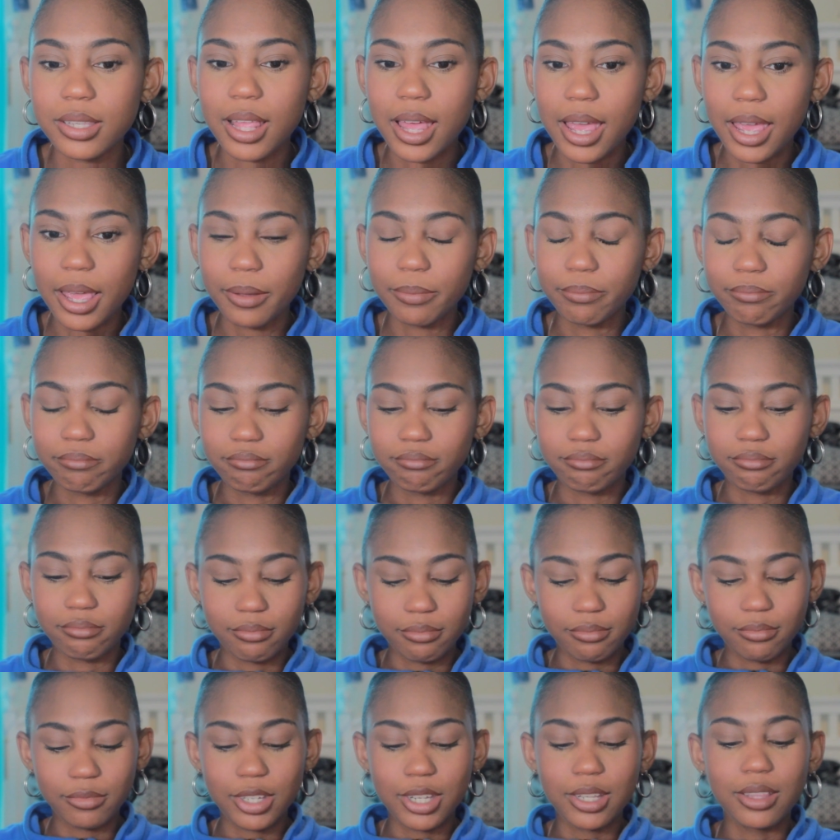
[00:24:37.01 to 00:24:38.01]
Like
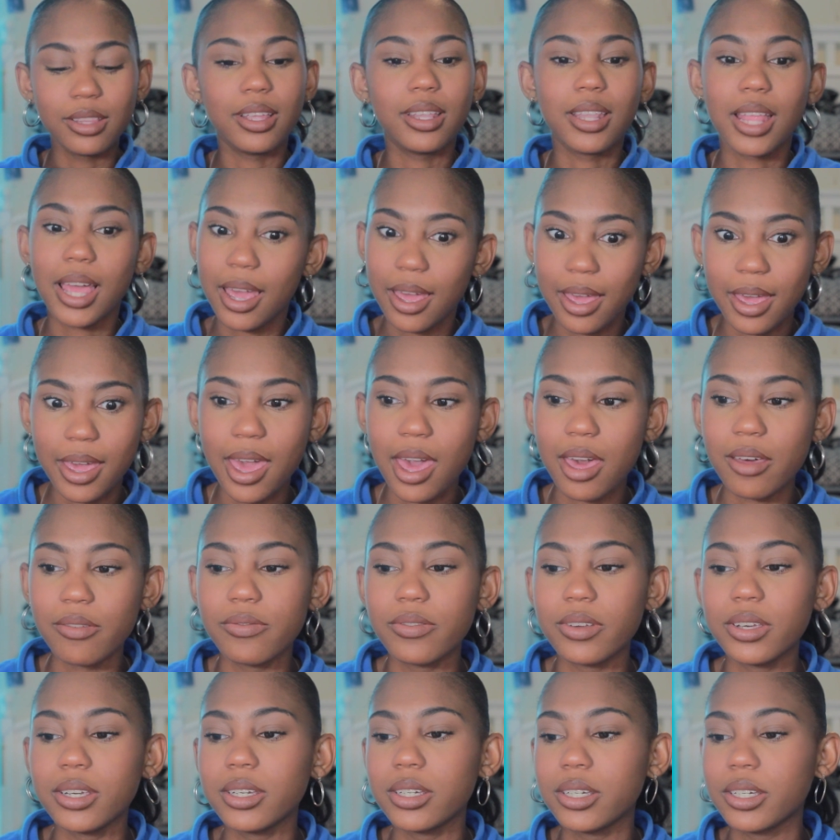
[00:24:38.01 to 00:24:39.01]
you look like a
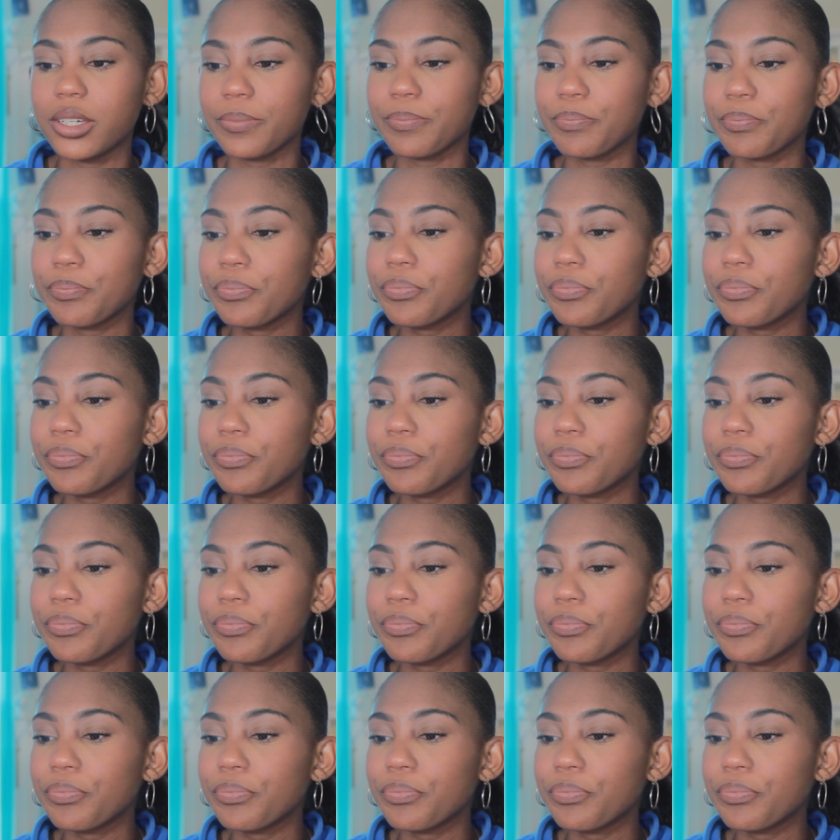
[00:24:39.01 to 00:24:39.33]
catfish.